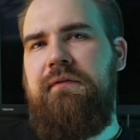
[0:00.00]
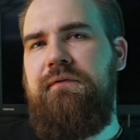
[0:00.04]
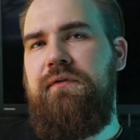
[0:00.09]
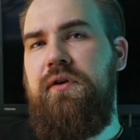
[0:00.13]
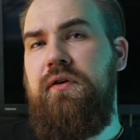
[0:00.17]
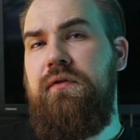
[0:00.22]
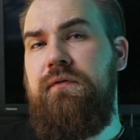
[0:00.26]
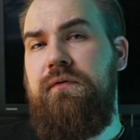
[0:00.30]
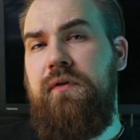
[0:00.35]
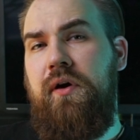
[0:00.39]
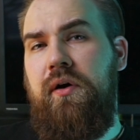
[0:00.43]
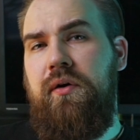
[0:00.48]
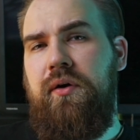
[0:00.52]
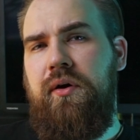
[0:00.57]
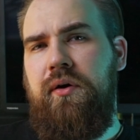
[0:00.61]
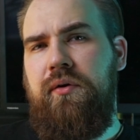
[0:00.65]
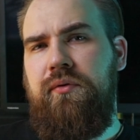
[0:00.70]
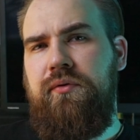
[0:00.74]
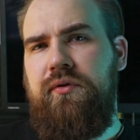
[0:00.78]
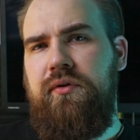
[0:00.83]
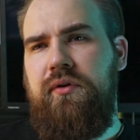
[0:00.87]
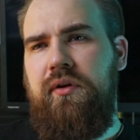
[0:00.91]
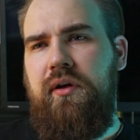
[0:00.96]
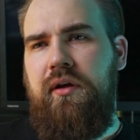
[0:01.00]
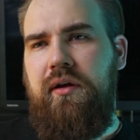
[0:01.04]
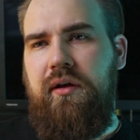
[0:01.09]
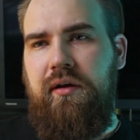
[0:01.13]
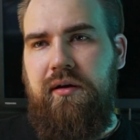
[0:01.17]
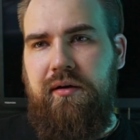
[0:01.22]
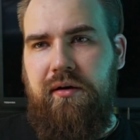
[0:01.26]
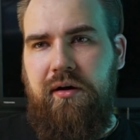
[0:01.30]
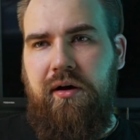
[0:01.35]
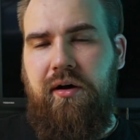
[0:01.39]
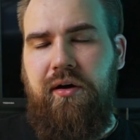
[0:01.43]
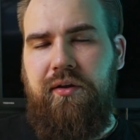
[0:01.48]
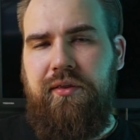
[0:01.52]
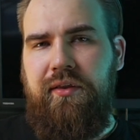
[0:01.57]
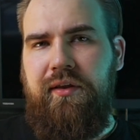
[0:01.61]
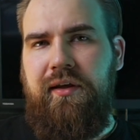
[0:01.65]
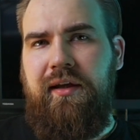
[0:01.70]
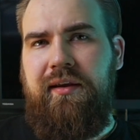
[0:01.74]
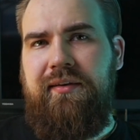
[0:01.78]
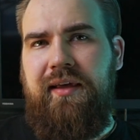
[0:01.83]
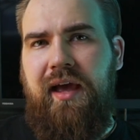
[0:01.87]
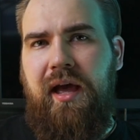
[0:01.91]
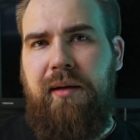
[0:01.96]
a few photos on
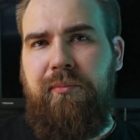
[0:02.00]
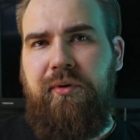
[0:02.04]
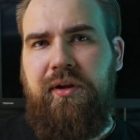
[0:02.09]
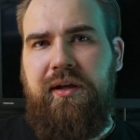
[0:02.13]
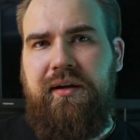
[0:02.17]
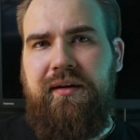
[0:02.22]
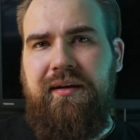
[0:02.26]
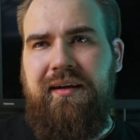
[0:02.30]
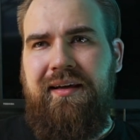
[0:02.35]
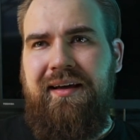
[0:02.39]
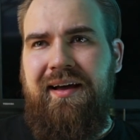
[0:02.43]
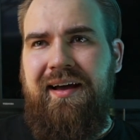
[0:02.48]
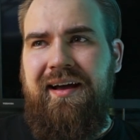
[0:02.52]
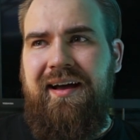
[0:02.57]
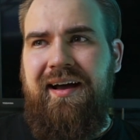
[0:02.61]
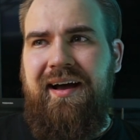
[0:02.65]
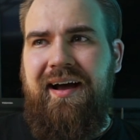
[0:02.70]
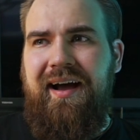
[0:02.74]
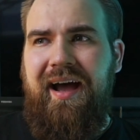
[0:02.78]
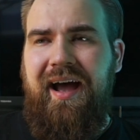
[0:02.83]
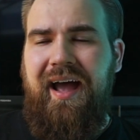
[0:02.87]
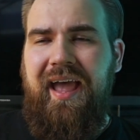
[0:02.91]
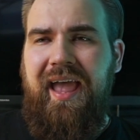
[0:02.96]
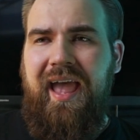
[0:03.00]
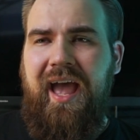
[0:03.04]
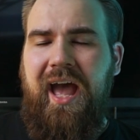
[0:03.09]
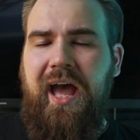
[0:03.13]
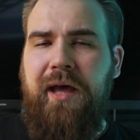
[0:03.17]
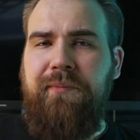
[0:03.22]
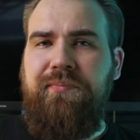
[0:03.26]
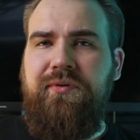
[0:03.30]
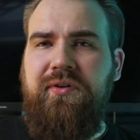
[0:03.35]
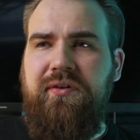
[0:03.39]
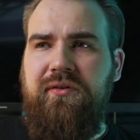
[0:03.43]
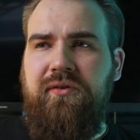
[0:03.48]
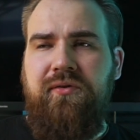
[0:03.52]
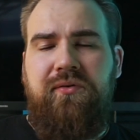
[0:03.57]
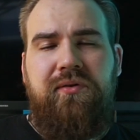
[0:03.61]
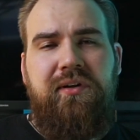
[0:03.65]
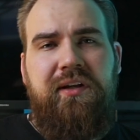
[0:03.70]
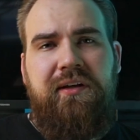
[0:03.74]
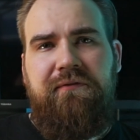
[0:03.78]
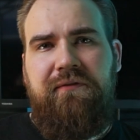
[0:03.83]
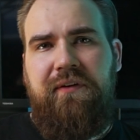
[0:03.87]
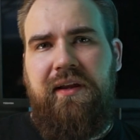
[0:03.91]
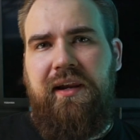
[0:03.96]
the tablet, I
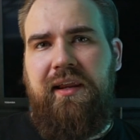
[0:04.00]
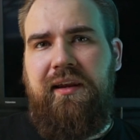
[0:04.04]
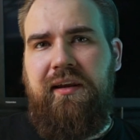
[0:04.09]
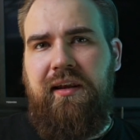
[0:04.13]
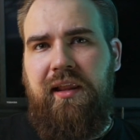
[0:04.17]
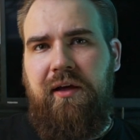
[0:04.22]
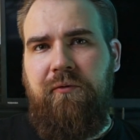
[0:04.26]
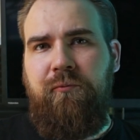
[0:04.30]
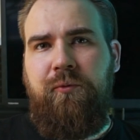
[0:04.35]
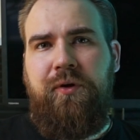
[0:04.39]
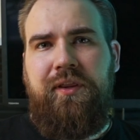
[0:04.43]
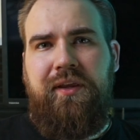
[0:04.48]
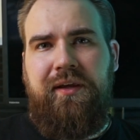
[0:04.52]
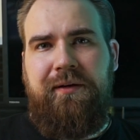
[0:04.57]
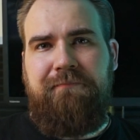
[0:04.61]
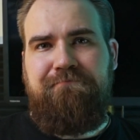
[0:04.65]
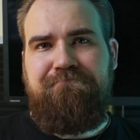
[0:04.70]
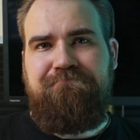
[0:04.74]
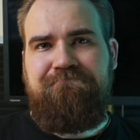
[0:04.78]
absolutely fell in love with it.